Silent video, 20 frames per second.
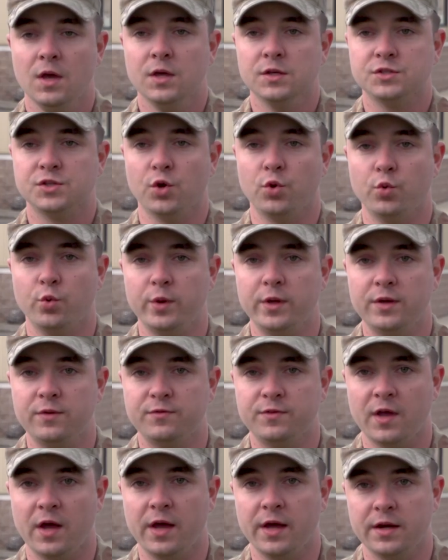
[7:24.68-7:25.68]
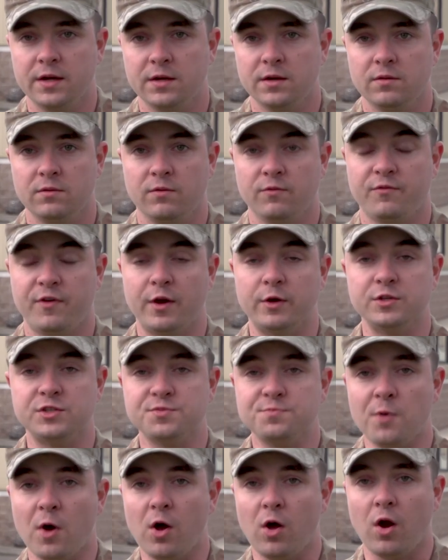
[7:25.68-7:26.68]
So we've done very
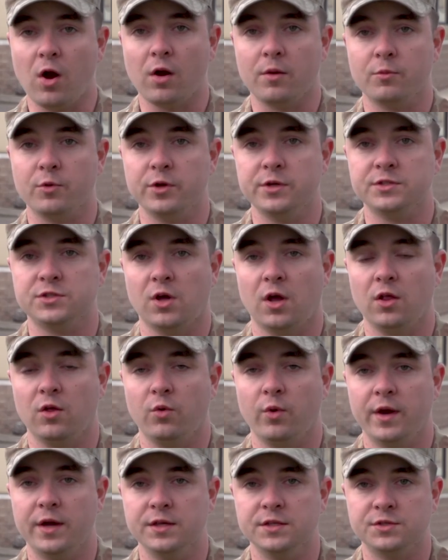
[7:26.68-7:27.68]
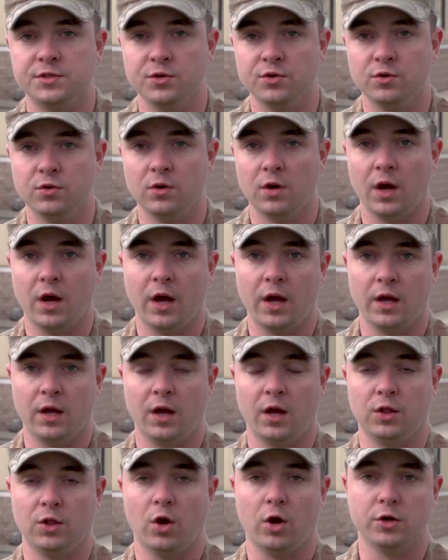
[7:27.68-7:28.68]
small armories all the way to
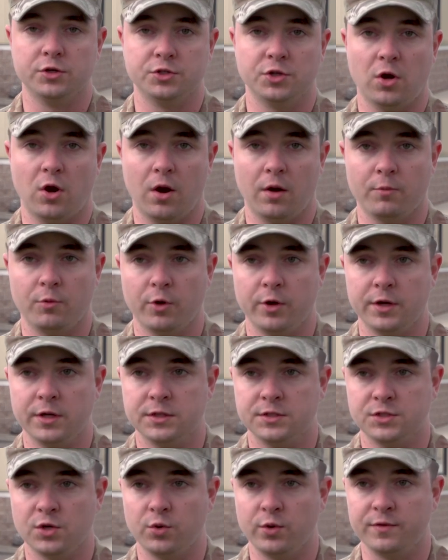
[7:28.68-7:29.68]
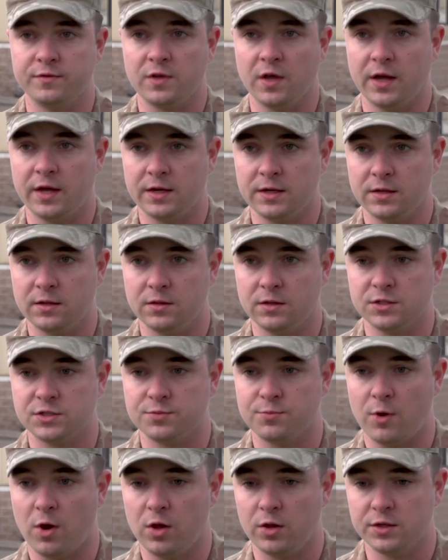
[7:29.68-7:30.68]
a larger armory. So we've done, the
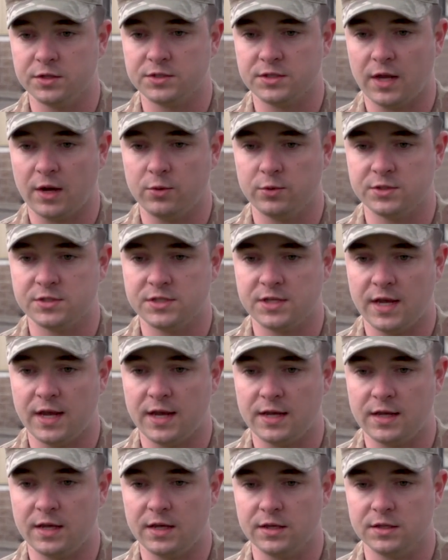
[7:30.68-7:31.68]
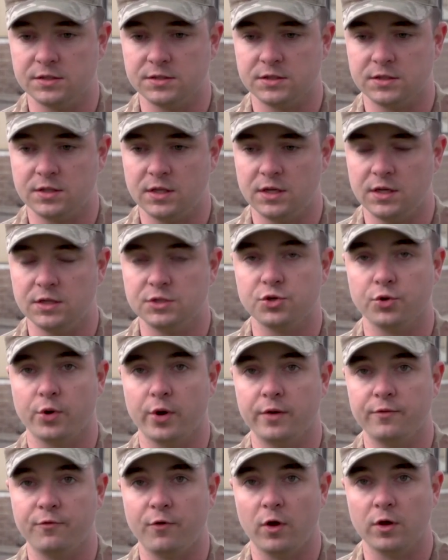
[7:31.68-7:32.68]
smallest I would say is the
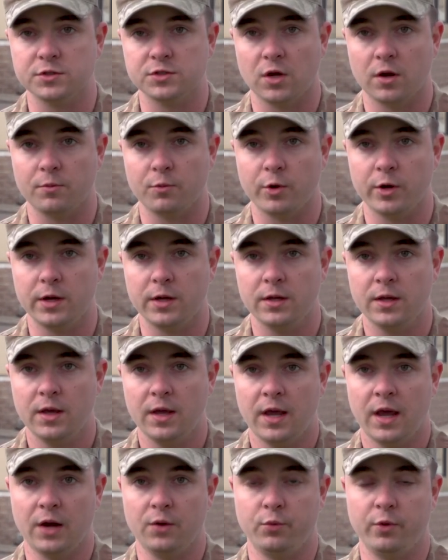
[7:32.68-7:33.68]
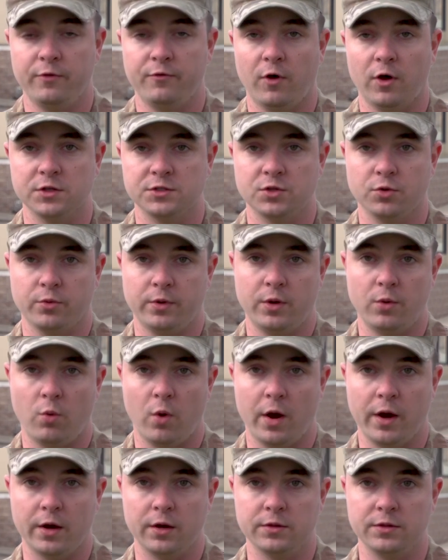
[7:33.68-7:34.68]
Chagrin Falls Armory, and we've also
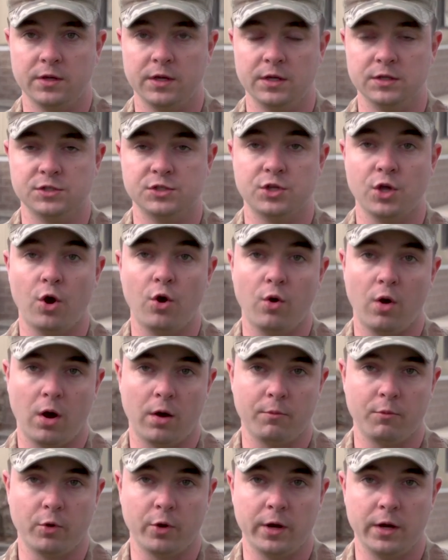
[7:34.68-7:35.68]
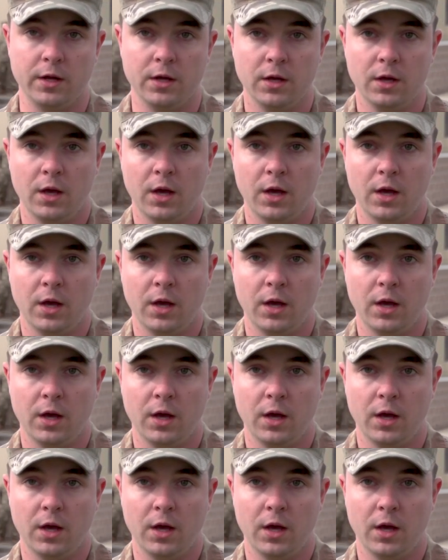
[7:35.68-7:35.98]
rewired the Stowe Armory